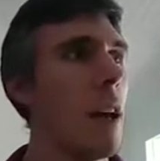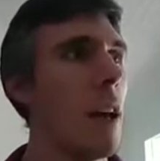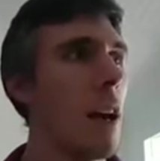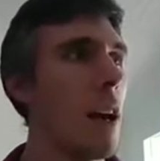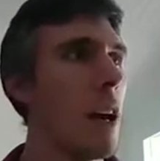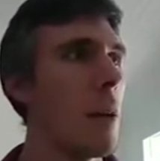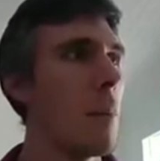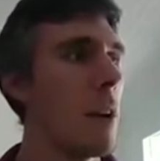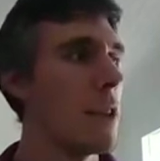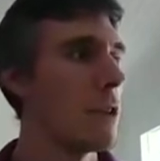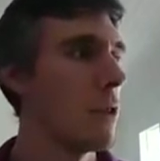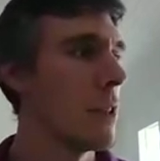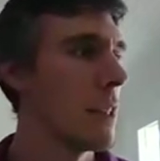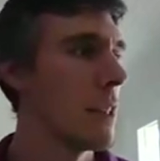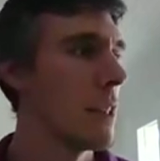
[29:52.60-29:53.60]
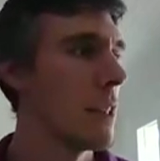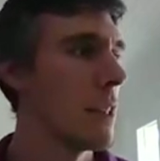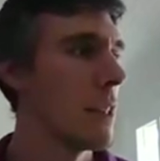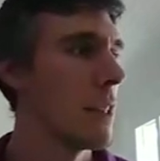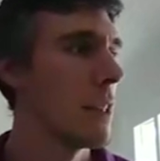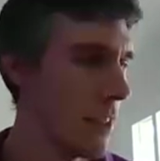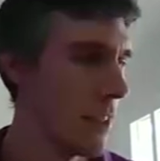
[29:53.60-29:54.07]
I joined at a
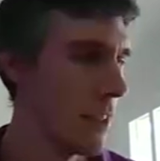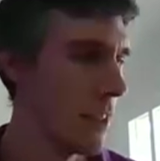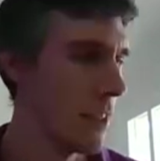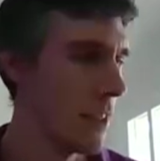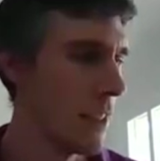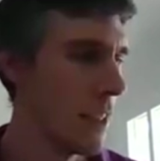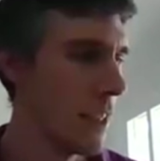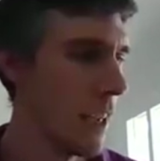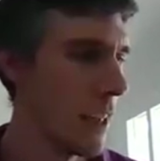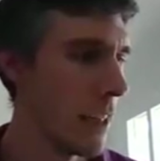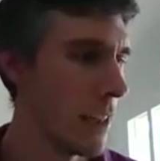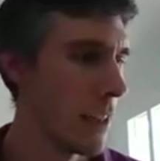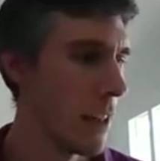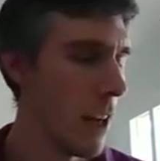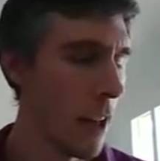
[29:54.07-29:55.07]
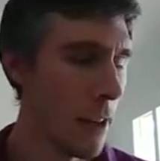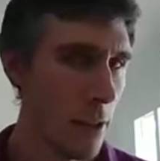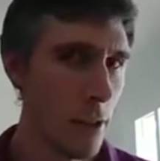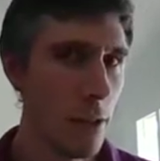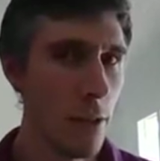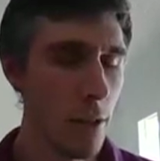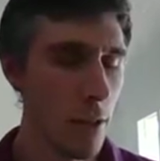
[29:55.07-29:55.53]
university in
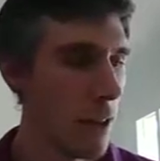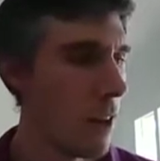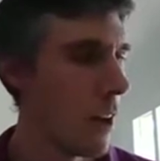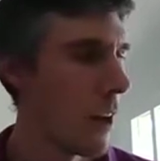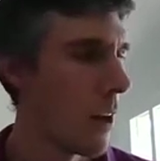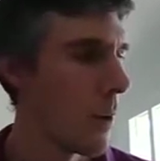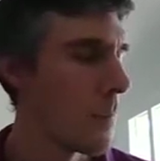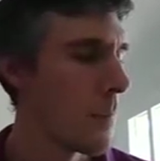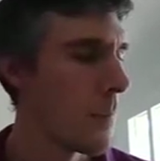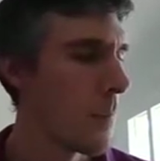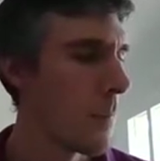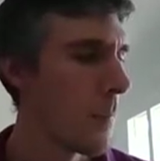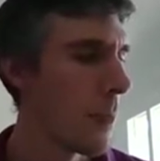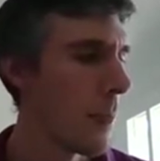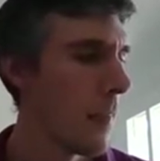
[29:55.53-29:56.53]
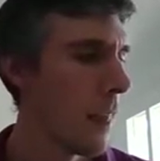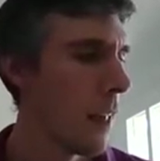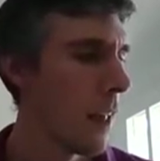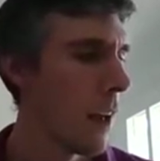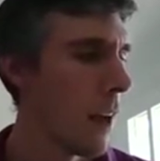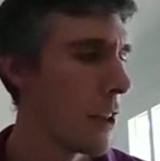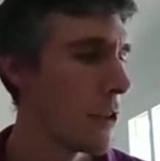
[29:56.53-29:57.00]
London.
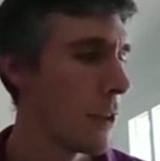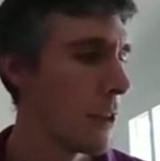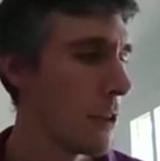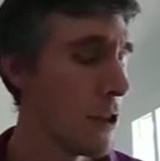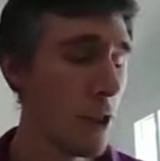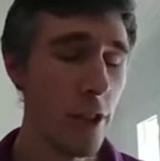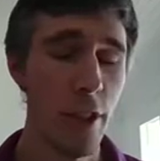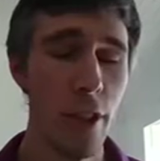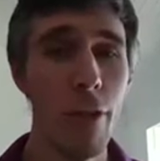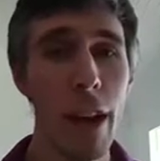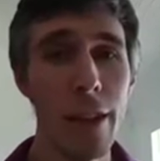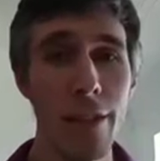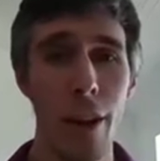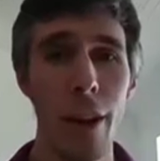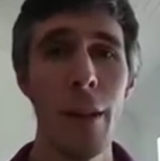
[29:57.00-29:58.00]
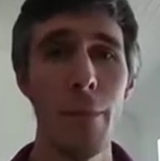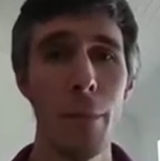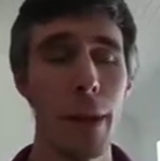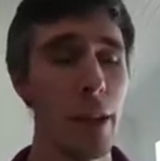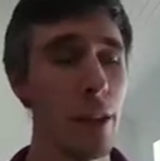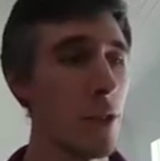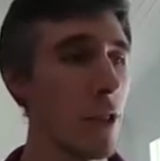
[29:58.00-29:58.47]
I joined just at the right time,
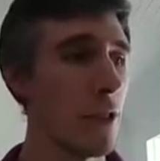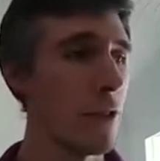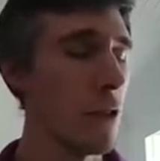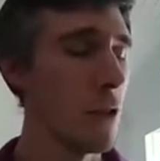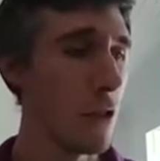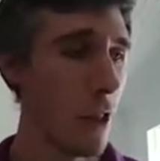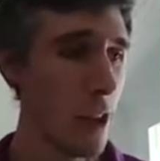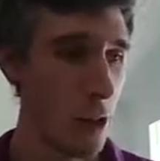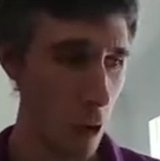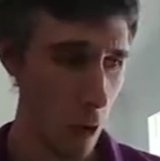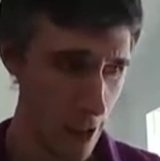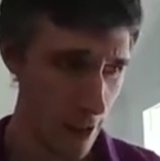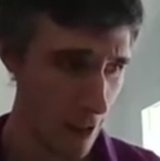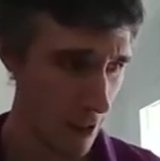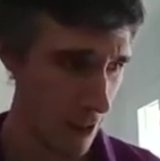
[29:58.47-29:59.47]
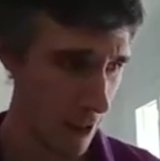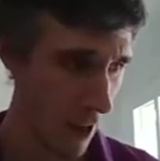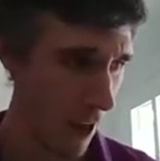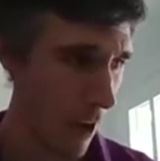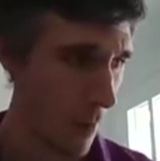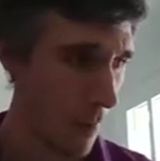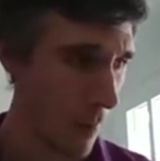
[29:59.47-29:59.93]
because as soon as I joined
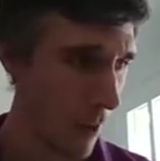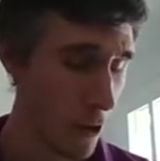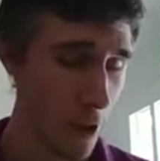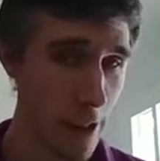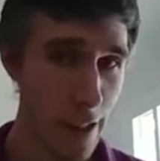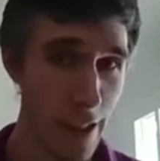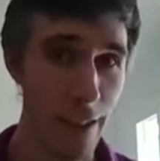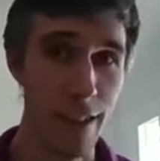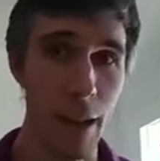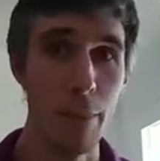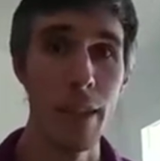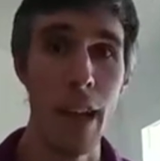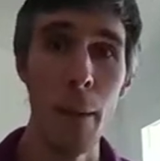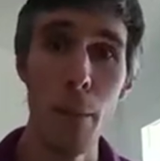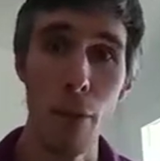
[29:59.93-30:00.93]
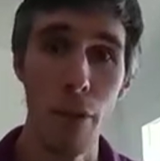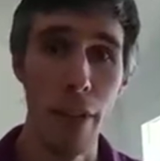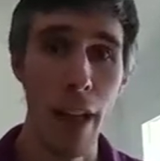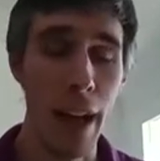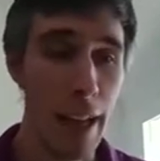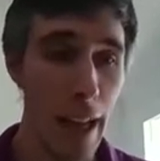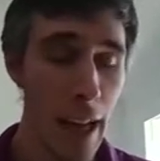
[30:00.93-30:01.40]
in the September of
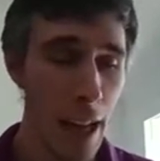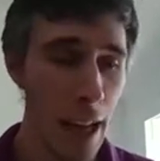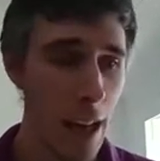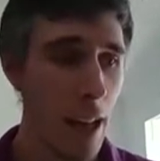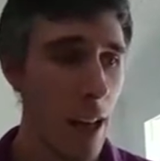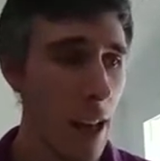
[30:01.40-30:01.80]
that year.